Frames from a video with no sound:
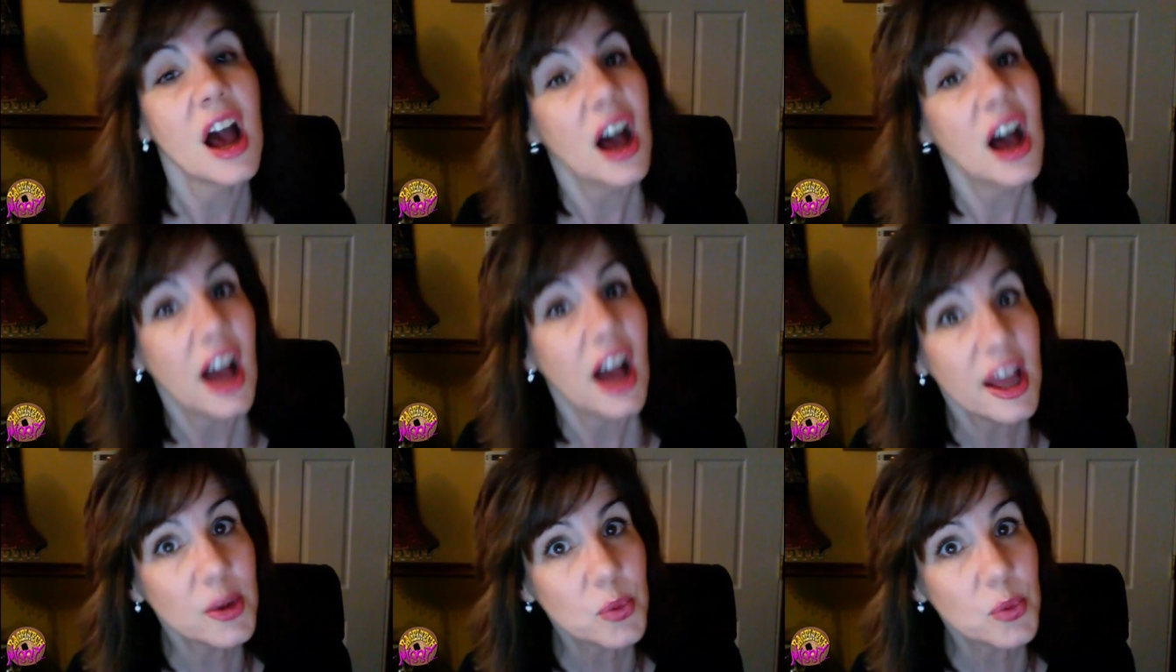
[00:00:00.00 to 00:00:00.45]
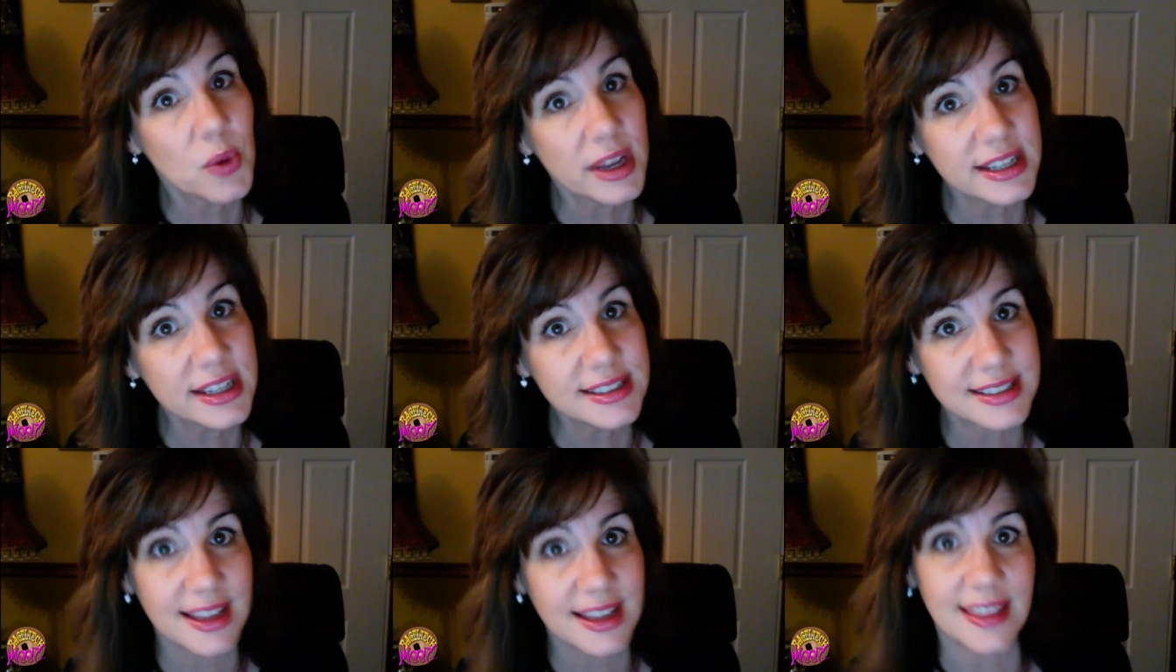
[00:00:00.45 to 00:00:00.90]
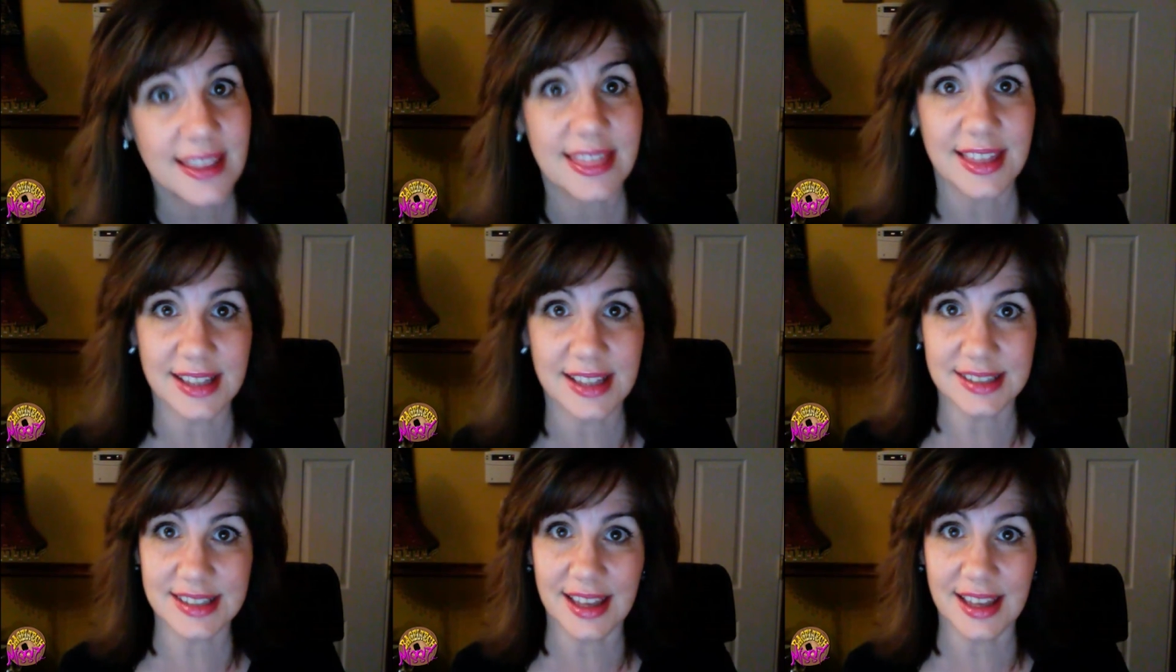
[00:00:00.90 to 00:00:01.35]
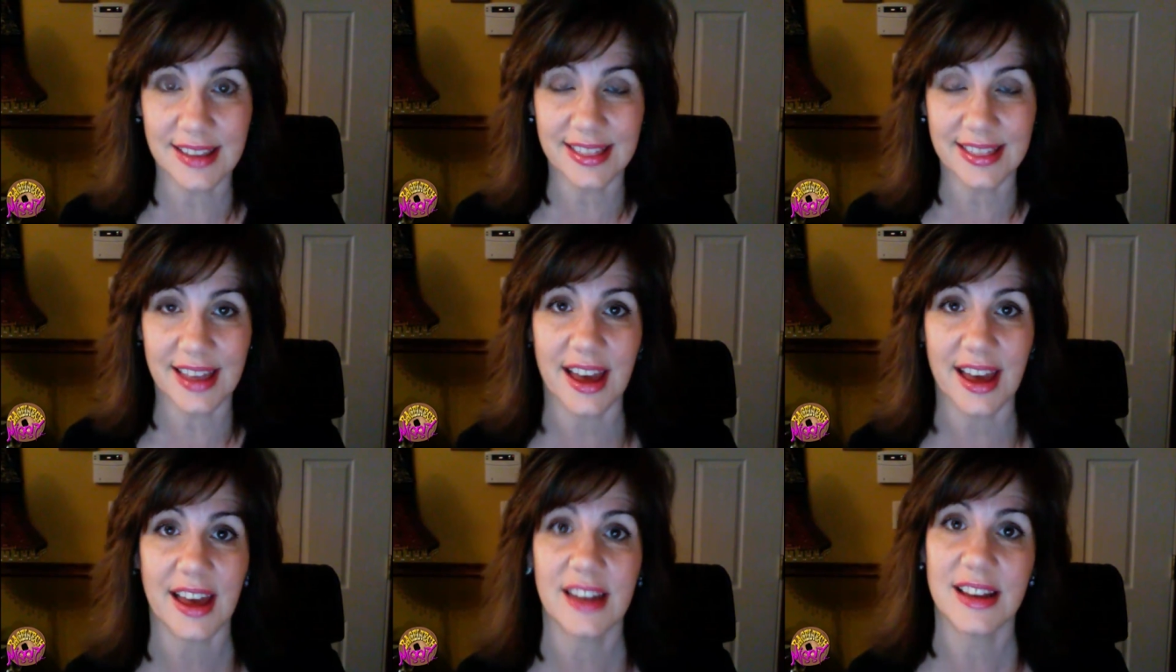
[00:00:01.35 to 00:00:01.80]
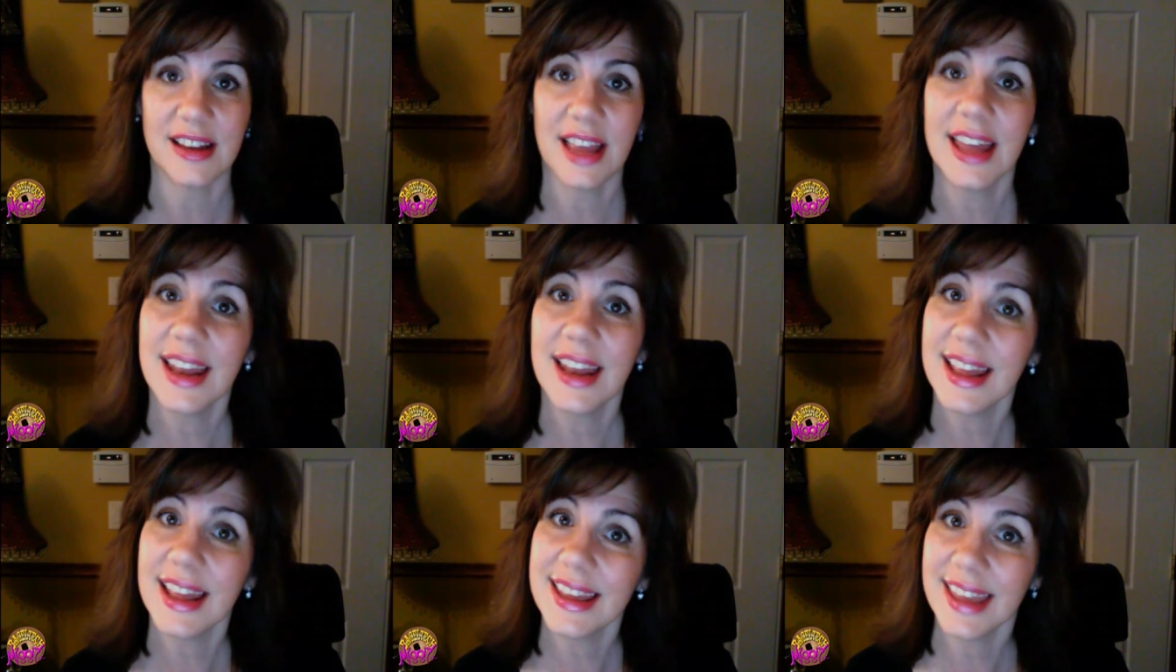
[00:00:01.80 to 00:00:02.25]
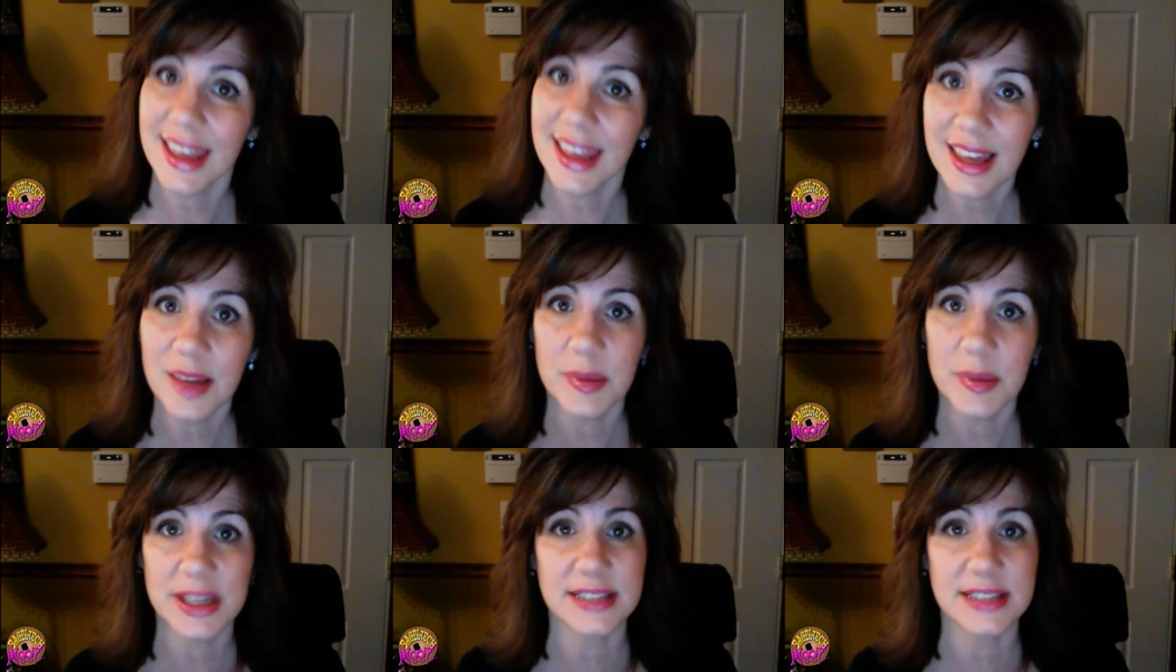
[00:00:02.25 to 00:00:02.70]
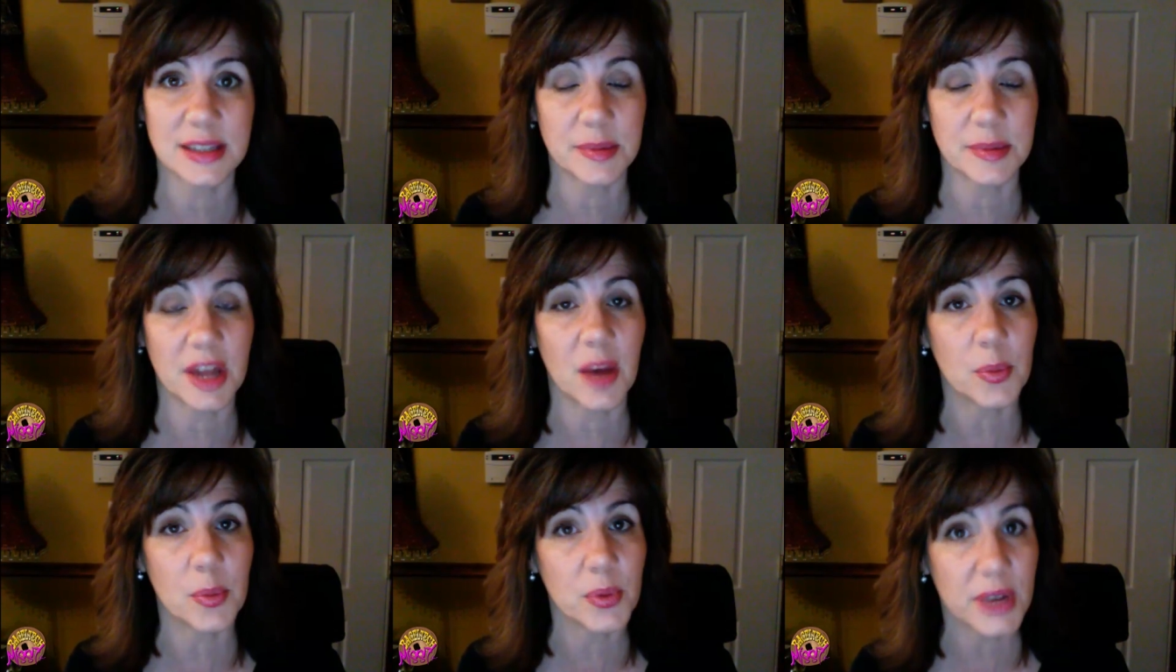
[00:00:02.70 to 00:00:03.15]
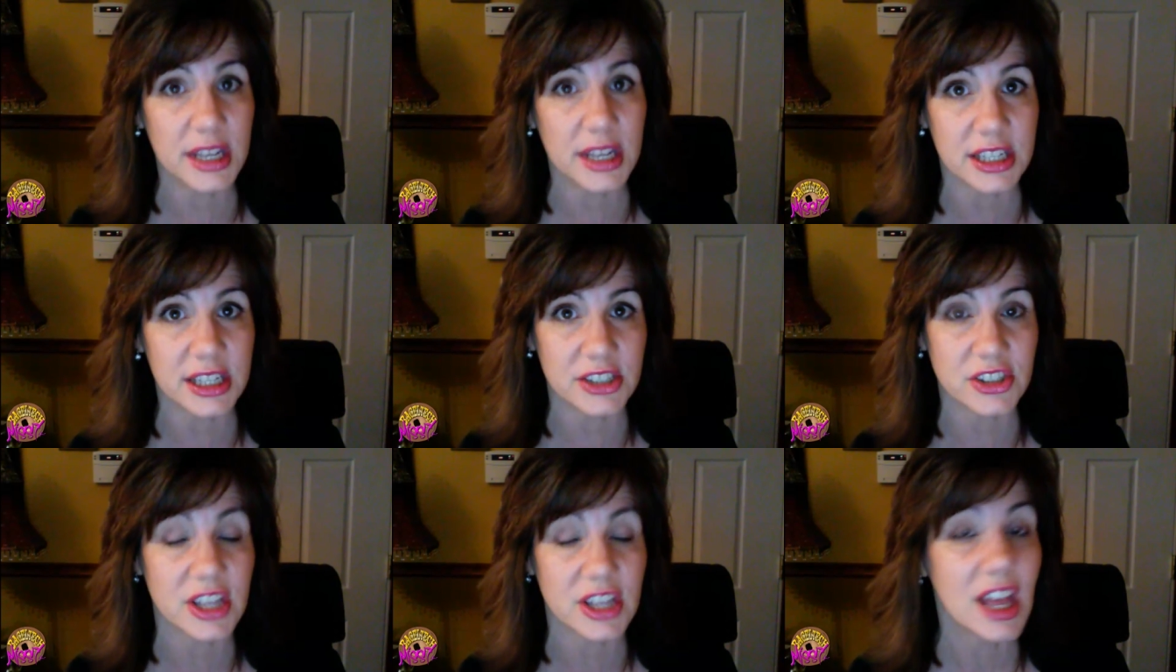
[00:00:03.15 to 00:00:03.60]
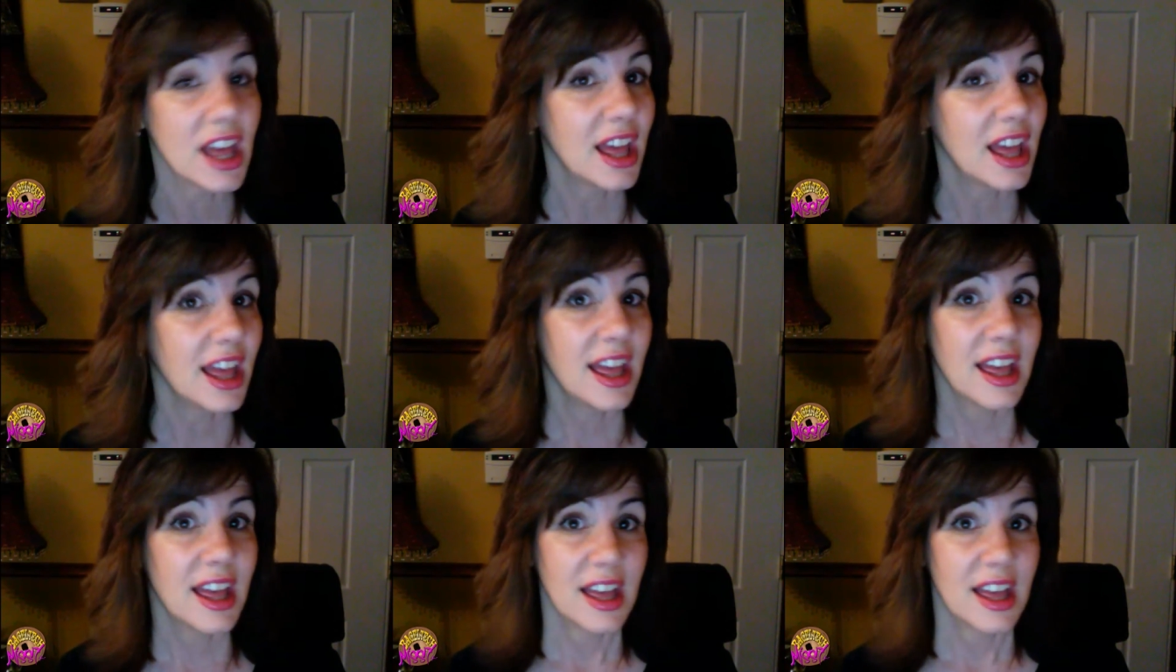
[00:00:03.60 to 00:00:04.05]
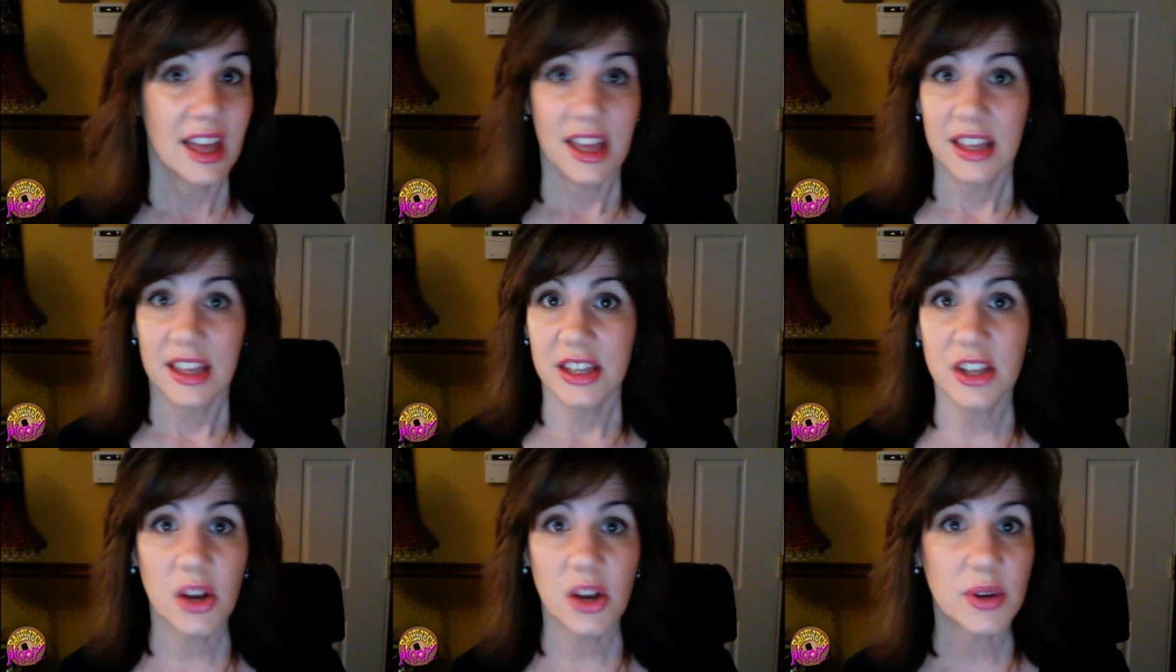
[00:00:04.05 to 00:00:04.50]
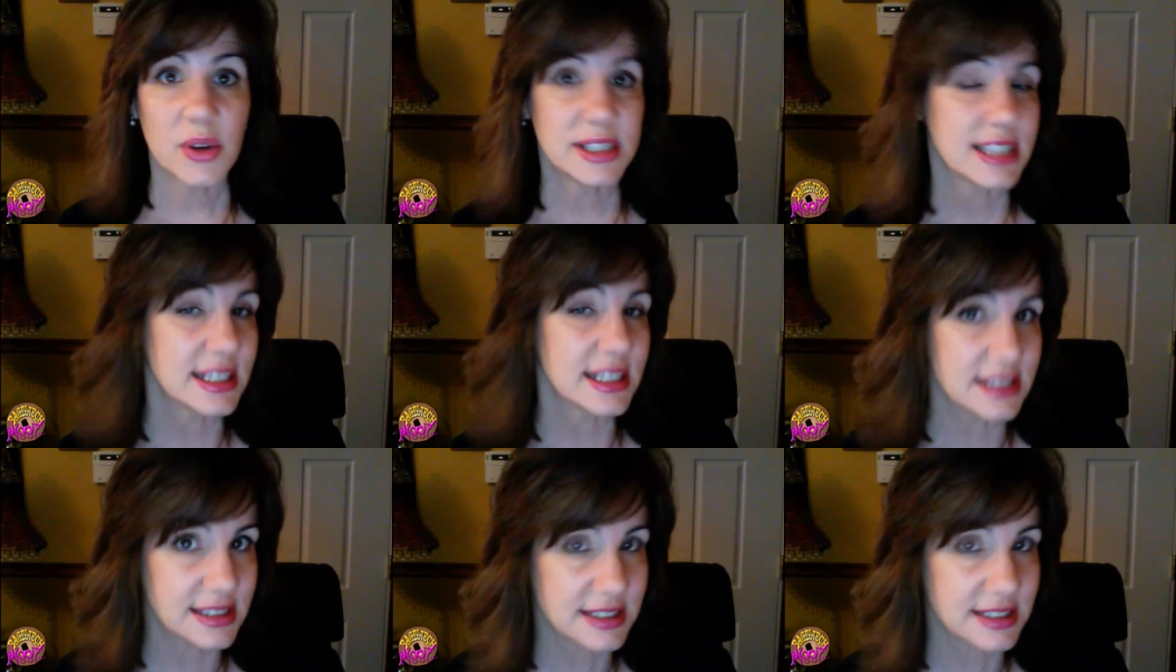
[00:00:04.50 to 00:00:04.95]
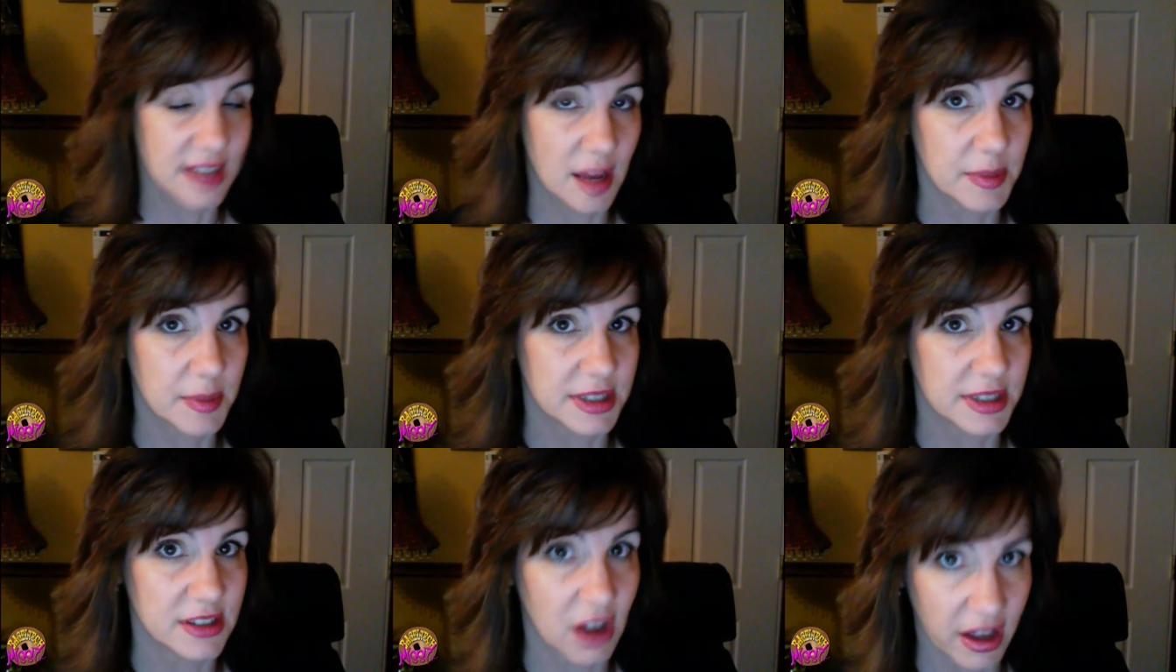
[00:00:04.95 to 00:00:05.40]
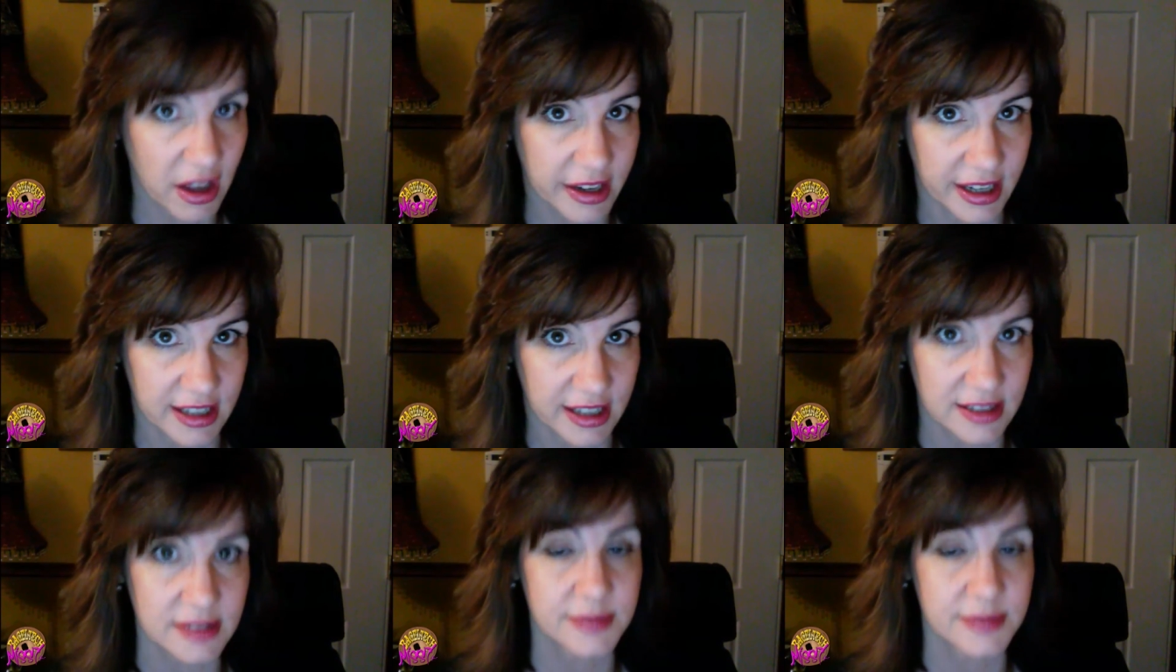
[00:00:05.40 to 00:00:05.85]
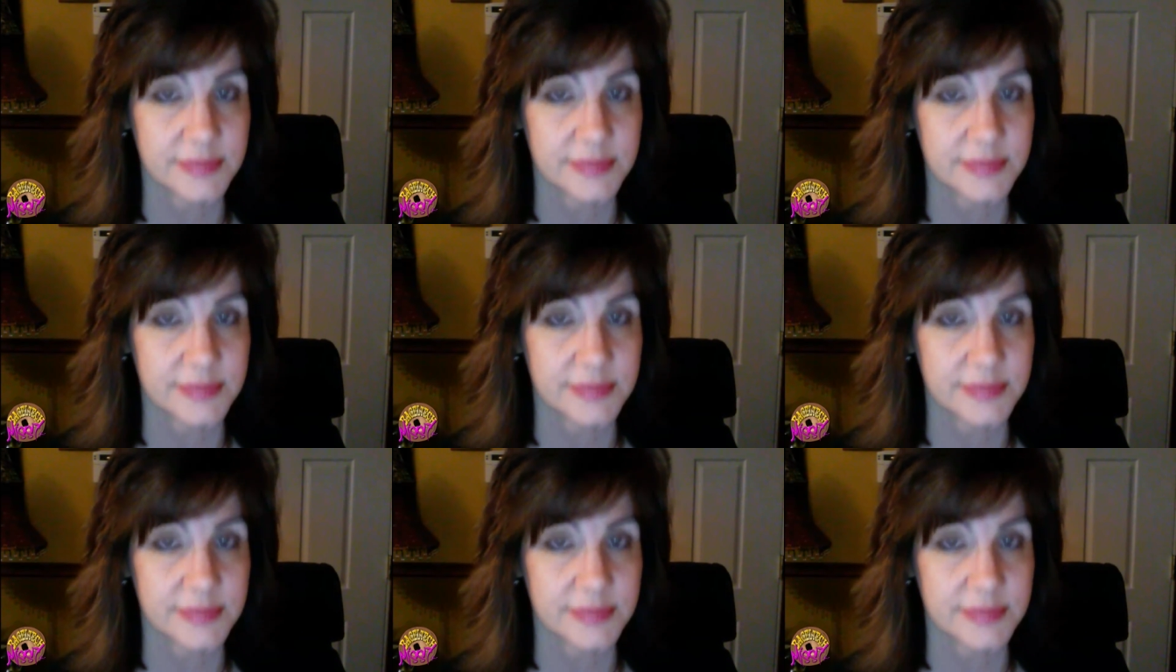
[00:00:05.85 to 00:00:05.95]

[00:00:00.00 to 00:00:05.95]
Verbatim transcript: I want to say things like that, and I can't because I'm not British. You know, it doesn't stop Madonna,